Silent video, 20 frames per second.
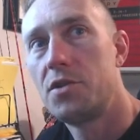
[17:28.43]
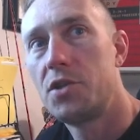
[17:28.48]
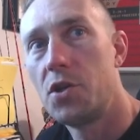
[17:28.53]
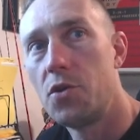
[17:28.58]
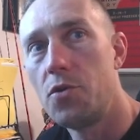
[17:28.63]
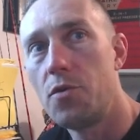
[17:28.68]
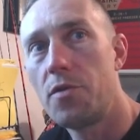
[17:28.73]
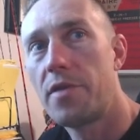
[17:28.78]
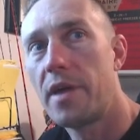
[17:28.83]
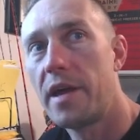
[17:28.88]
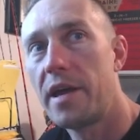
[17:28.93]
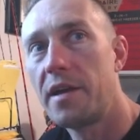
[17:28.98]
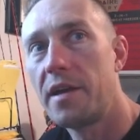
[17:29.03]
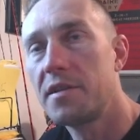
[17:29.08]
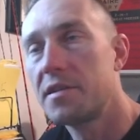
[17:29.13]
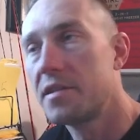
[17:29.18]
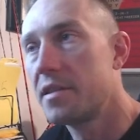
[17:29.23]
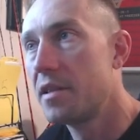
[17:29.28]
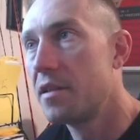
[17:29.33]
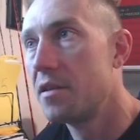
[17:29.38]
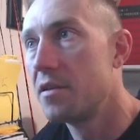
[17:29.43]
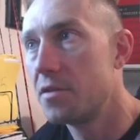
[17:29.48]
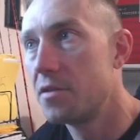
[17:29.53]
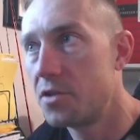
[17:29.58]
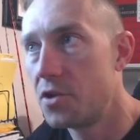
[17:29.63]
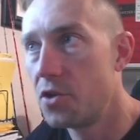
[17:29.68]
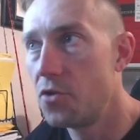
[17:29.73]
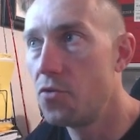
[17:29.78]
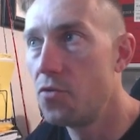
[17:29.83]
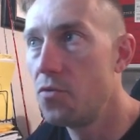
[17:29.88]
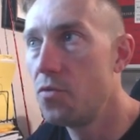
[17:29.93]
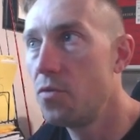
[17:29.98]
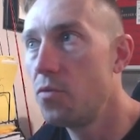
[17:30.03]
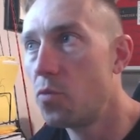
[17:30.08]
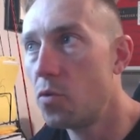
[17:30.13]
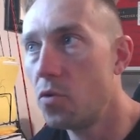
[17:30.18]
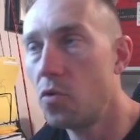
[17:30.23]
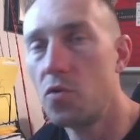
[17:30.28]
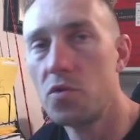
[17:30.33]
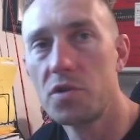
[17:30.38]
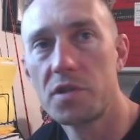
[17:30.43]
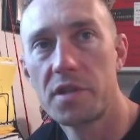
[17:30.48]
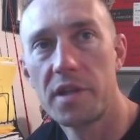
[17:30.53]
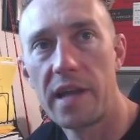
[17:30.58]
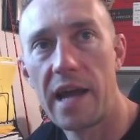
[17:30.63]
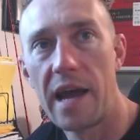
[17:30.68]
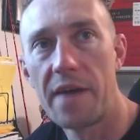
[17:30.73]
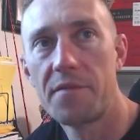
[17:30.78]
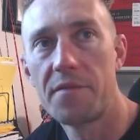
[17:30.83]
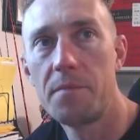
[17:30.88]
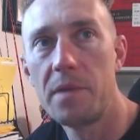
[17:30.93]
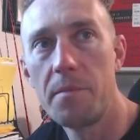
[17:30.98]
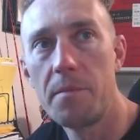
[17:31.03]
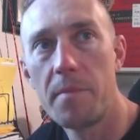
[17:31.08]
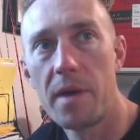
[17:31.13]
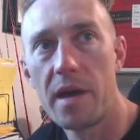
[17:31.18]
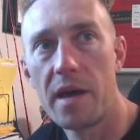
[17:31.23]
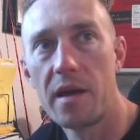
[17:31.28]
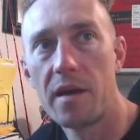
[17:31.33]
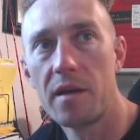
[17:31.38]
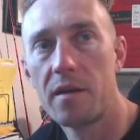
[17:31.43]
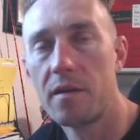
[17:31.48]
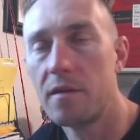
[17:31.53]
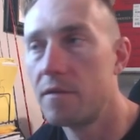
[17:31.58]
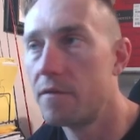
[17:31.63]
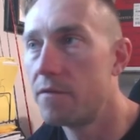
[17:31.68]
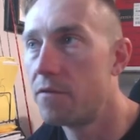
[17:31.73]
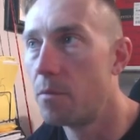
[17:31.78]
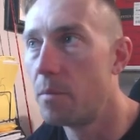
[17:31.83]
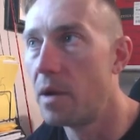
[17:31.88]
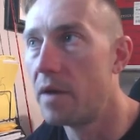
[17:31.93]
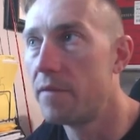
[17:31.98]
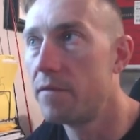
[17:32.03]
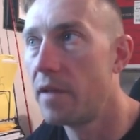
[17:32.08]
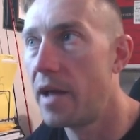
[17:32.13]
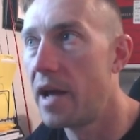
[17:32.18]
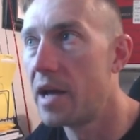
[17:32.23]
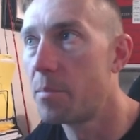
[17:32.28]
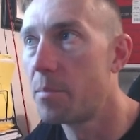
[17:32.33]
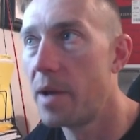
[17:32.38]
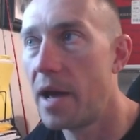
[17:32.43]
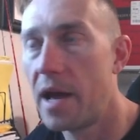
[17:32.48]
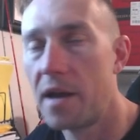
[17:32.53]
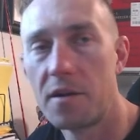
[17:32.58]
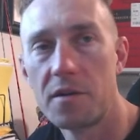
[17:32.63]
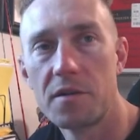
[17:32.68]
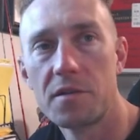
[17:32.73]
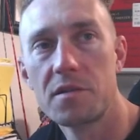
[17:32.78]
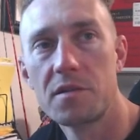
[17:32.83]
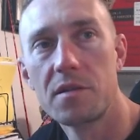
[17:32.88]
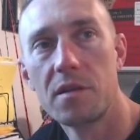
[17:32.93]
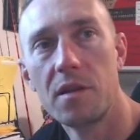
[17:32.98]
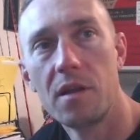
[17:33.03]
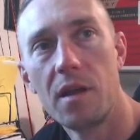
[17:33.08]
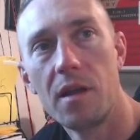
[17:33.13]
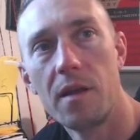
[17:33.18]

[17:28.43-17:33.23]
2 rules that have to be met for my flag patterns,